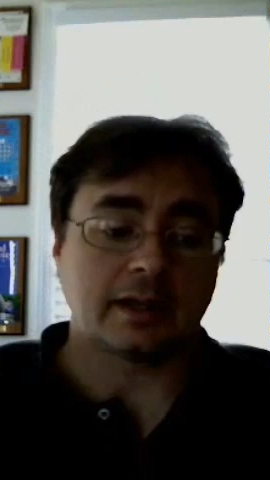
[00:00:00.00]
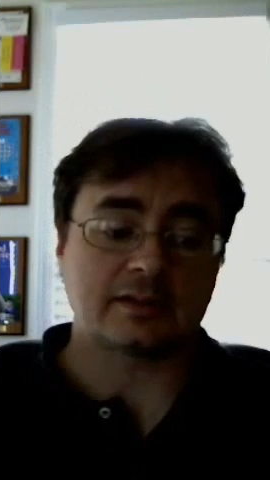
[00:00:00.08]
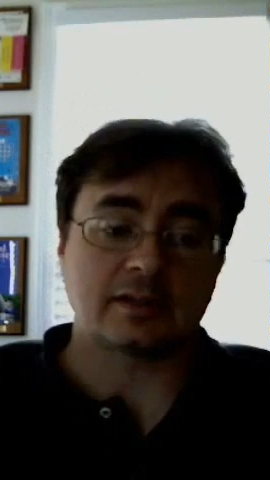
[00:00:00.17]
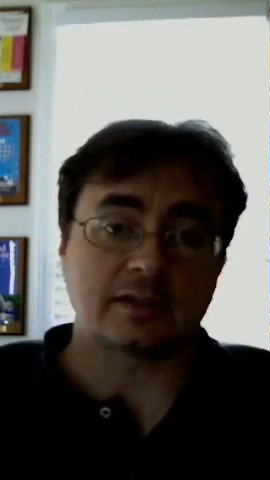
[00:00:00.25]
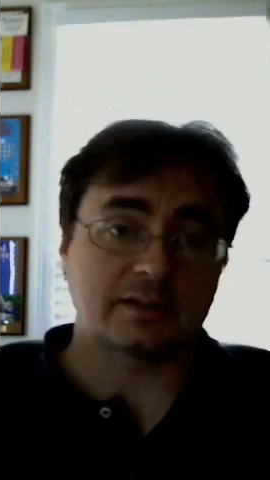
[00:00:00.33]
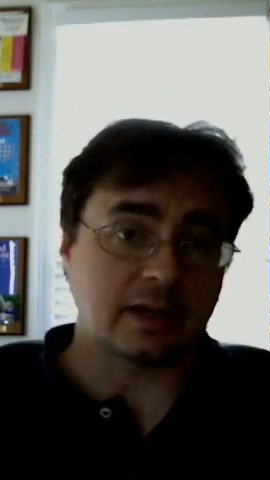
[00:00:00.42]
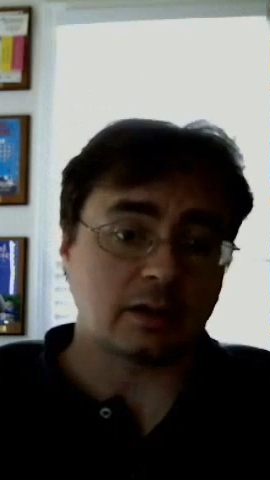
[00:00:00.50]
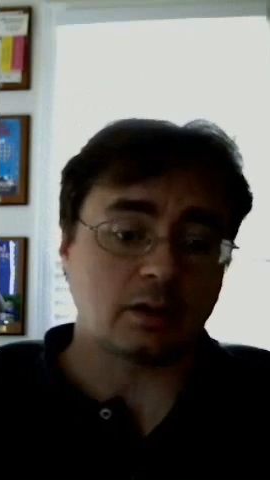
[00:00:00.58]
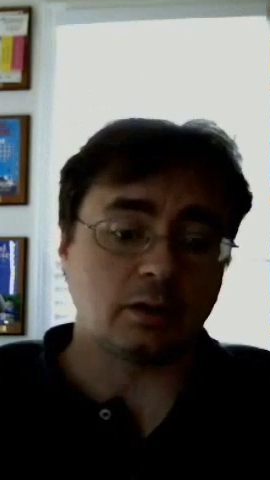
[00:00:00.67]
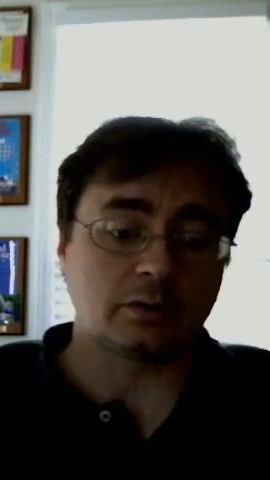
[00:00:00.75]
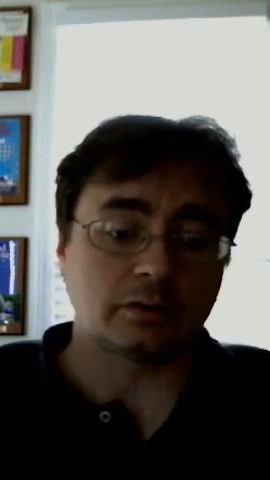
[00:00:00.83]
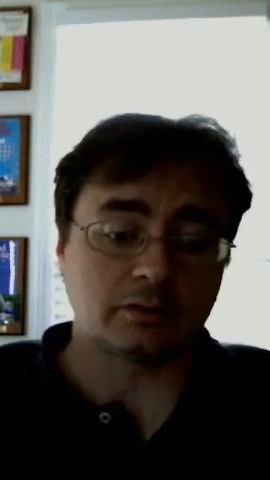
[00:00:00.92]
That's a
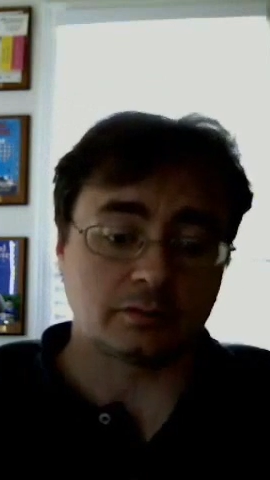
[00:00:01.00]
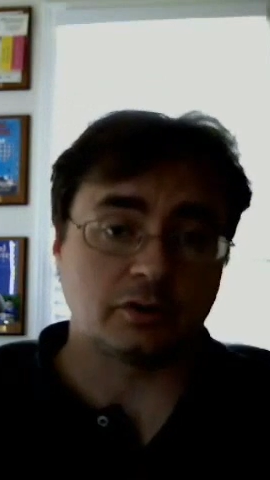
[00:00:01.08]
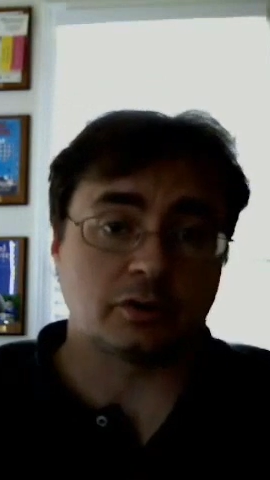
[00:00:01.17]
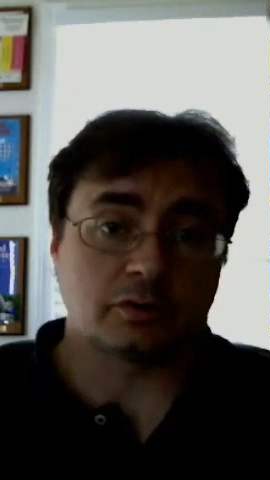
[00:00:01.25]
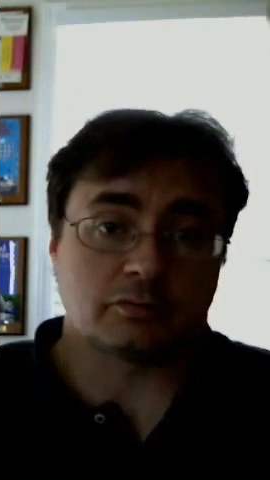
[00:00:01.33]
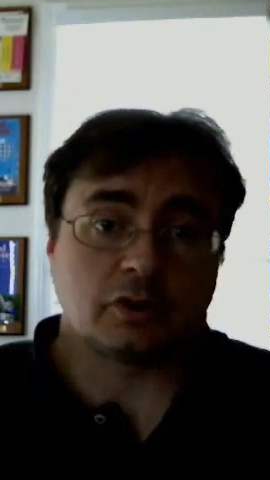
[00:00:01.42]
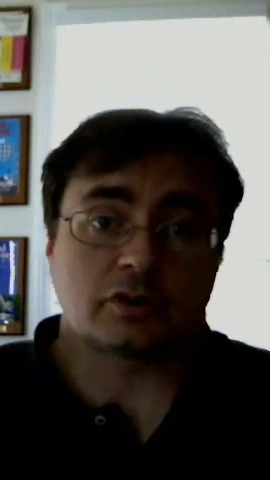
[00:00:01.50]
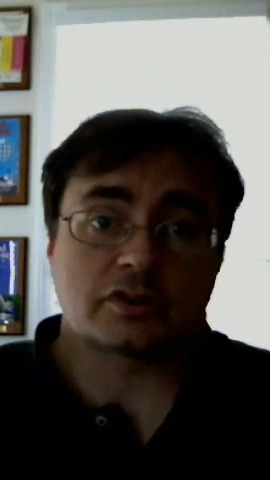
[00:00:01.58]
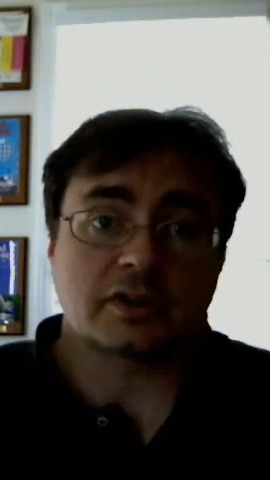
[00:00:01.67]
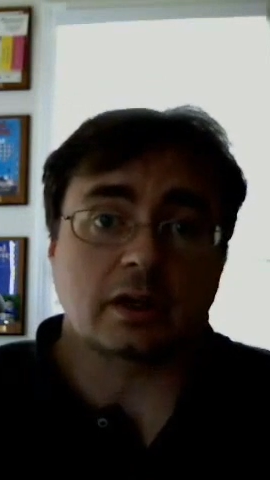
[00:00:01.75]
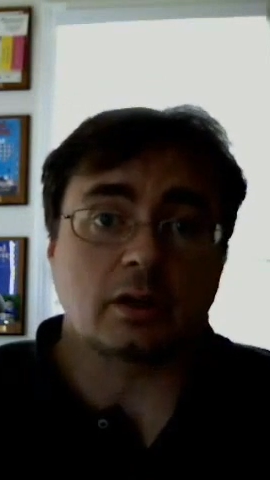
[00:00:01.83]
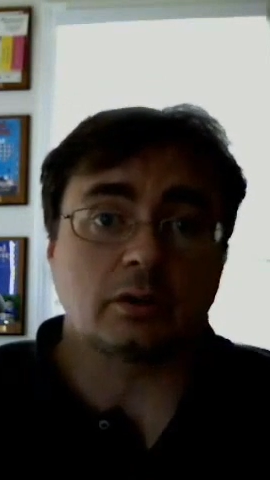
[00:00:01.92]
stakeholder. Your
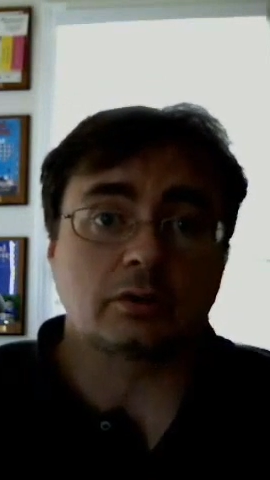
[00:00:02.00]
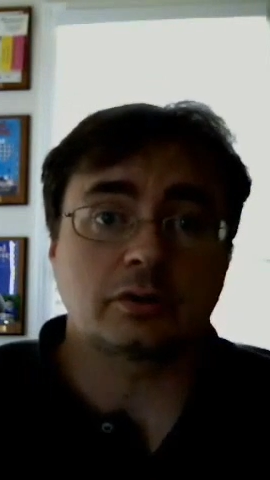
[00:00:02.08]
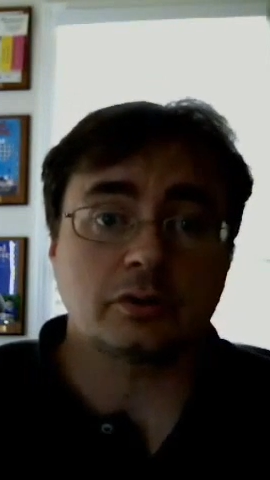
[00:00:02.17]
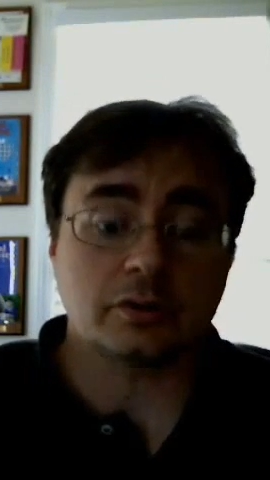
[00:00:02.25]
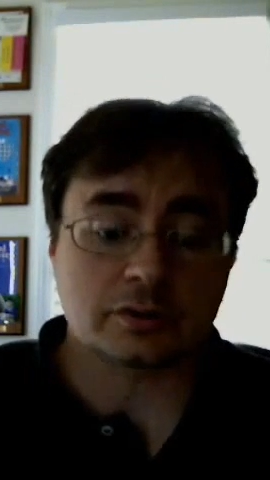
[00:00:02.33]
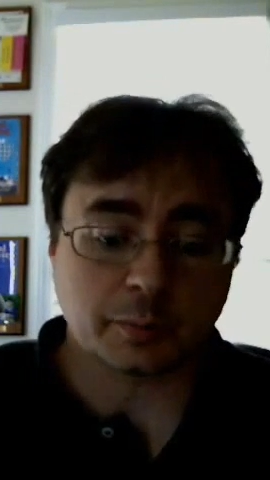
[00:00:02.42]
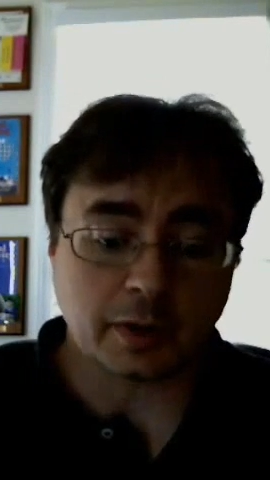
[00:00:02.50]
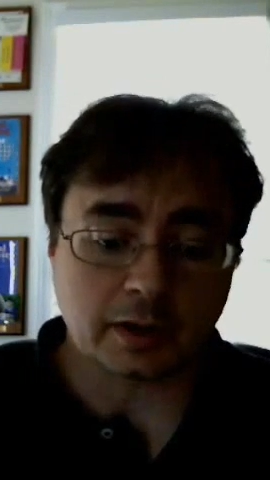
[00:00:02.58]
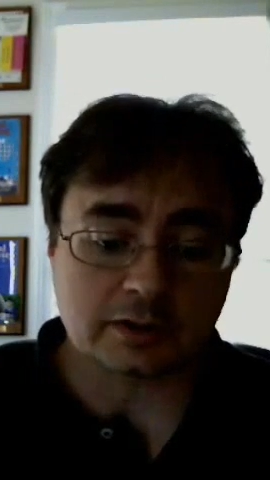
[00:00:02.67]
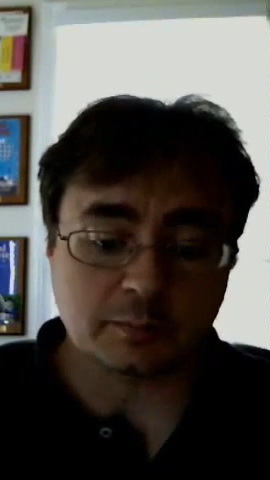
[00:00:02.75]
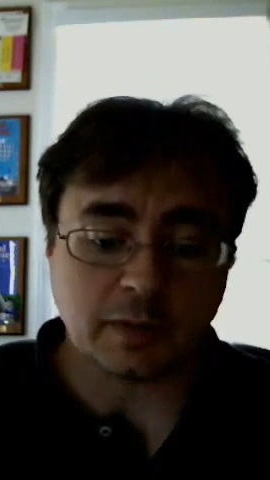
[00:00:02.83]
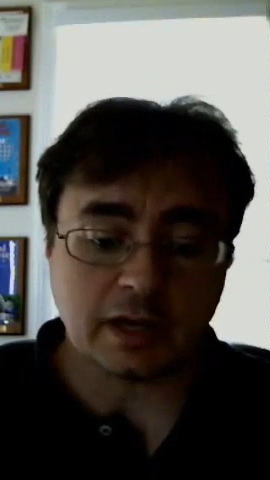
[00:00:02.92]
stakeholder too is a
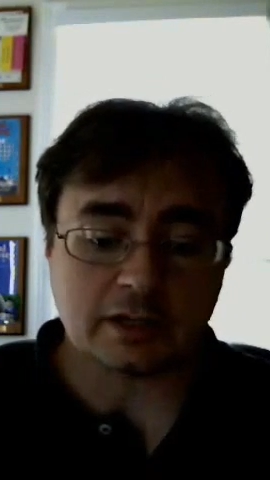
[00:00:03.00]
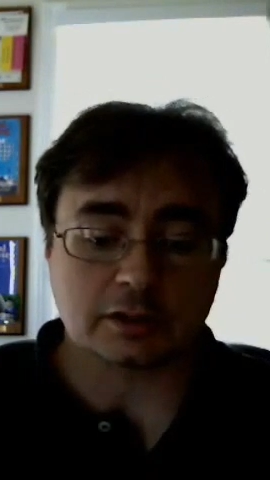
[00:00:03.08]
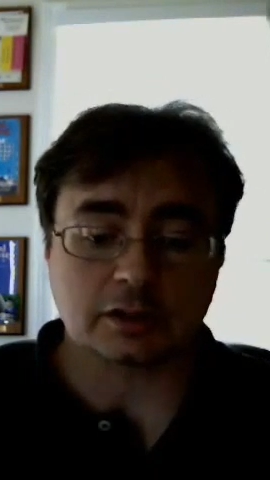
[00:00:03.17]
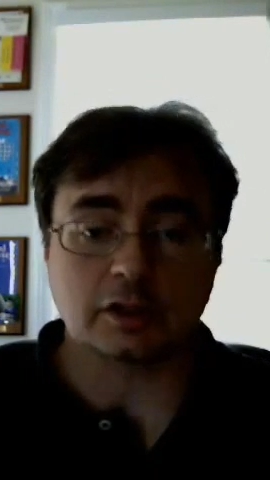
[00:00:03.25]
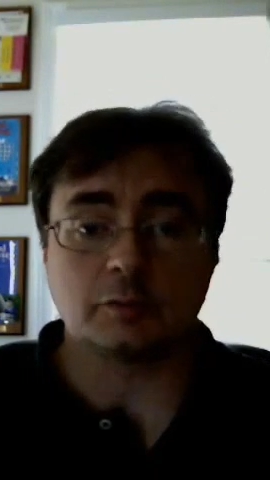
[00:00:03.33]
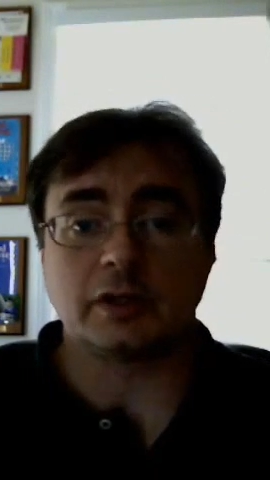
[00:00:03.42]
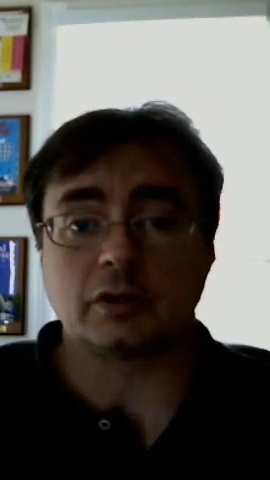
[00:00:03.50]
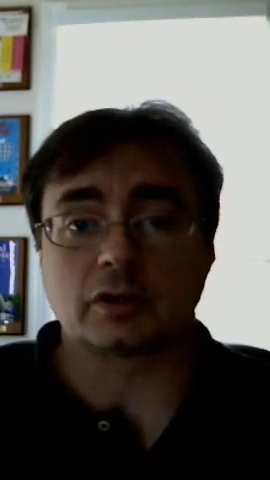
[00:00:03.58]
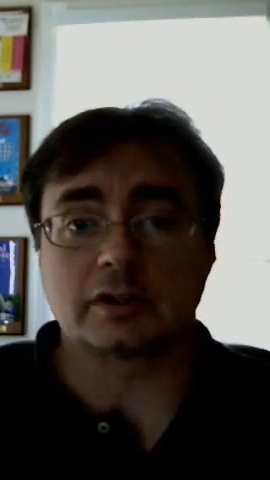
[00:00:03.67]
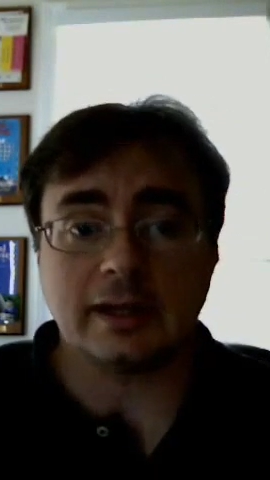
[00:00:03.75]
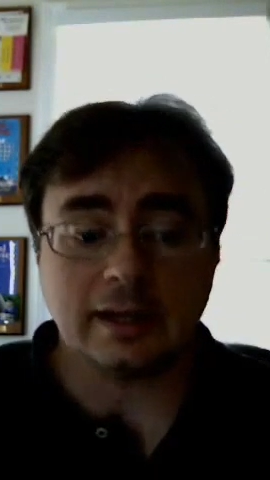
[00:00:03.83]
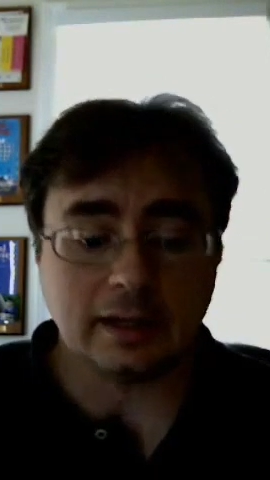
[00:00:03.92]
project manager. It could be
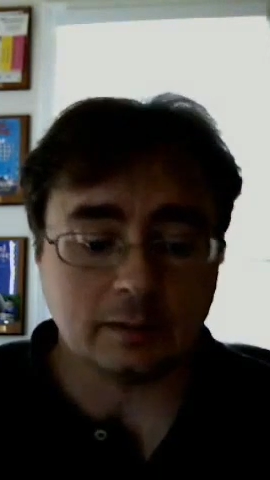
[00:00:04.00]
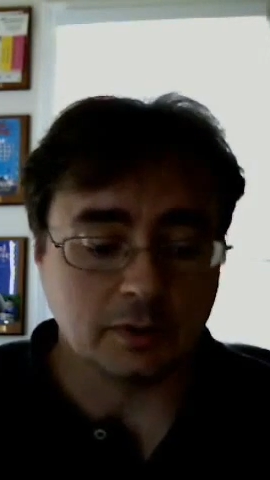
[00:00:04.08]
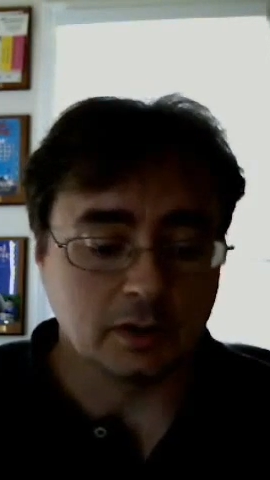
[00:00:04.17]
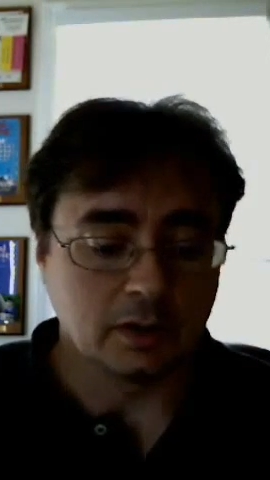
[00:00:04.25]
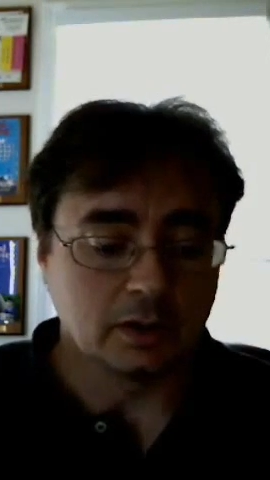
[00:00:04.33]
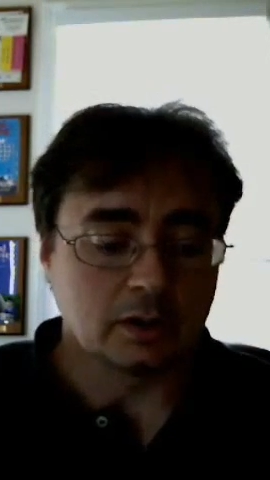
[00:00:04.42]
your team.